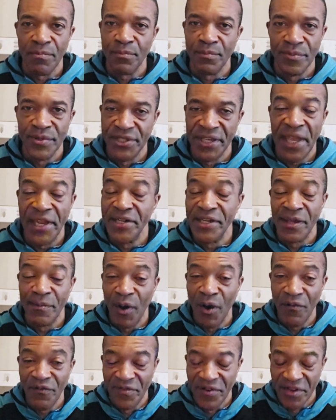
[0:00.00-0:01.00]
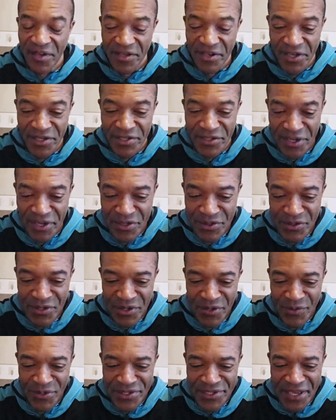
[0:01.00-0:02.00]
send him off as
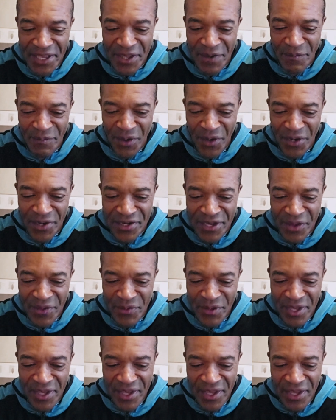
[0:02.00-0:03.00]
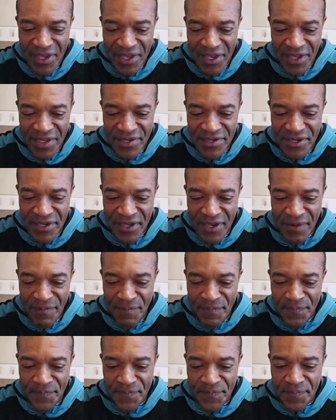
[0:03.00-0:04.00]
we sing at Molyneux. And
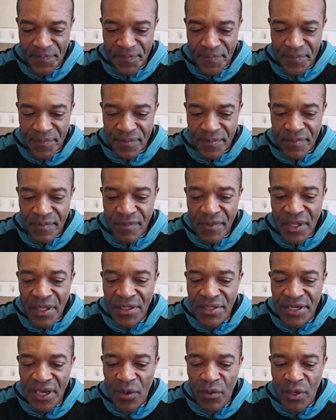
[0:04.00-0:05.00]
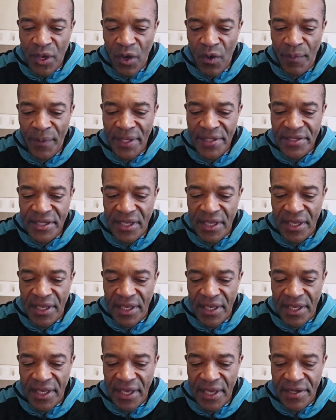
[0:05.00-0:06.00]
João Gomez,
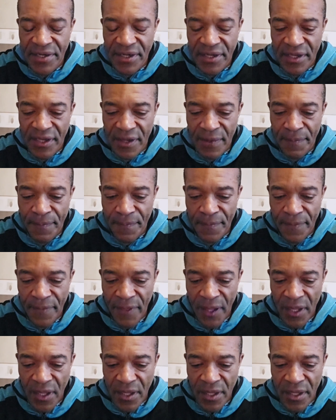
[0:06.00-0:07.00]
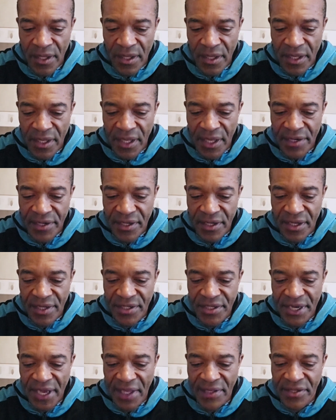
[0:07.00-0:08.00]
he had a
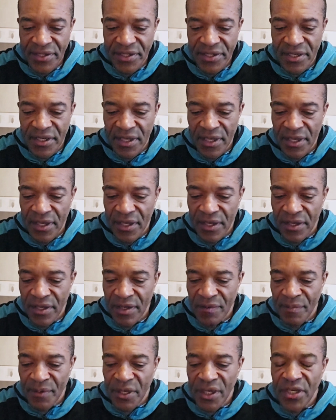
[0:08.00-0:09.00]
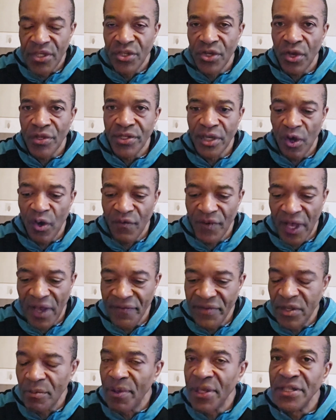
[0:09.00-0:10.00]
chance, but he shot over
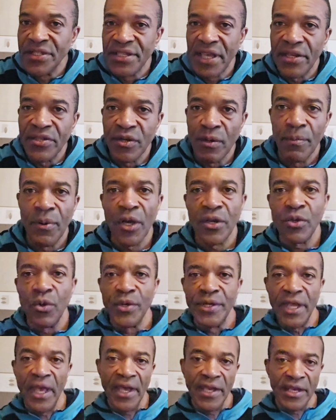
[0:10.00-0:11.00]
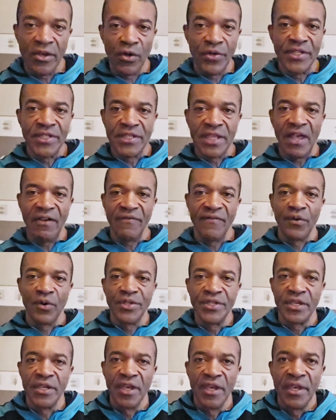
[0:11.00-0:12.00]
after being set up by Cunha on his left
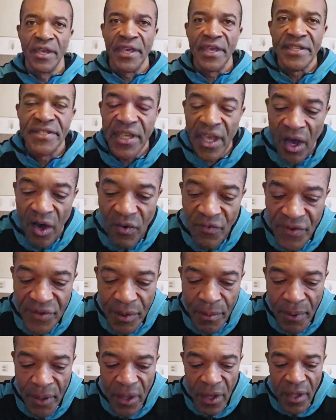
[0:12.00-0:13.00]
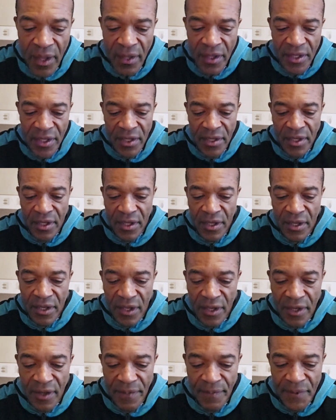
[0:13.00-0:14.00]
foot. He hit it over the bar.
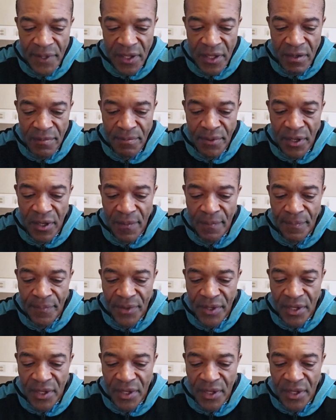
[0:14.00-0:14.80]
But